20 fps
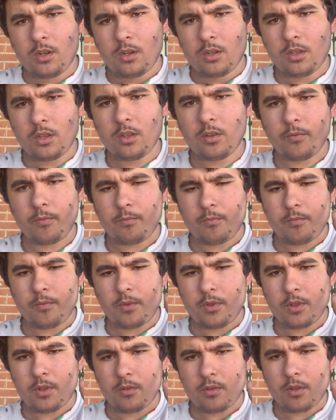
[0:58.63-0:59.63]
then the,
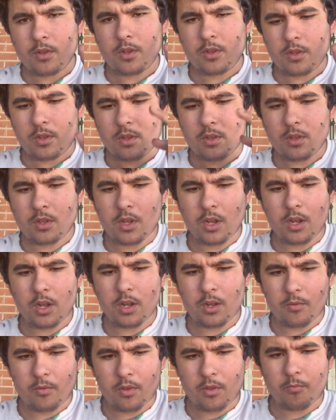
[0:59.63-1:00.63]

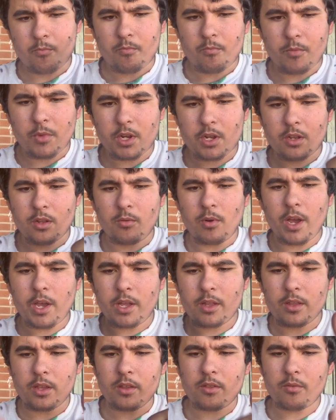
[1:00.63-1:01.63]
the make sure to like
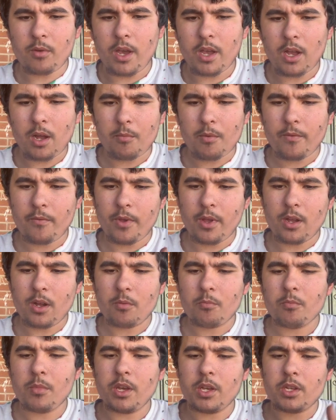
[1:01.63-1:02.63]
and dislike on my video.
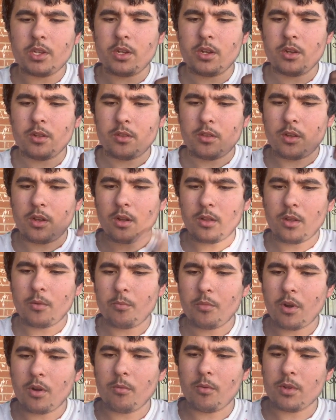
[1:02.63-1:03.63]
Make sure to comment
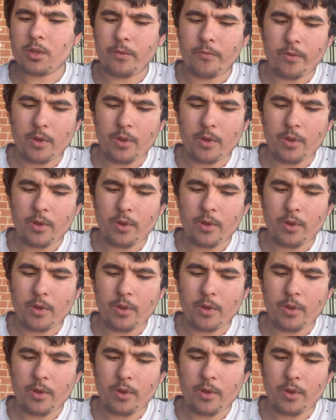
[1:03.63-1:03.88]
below what your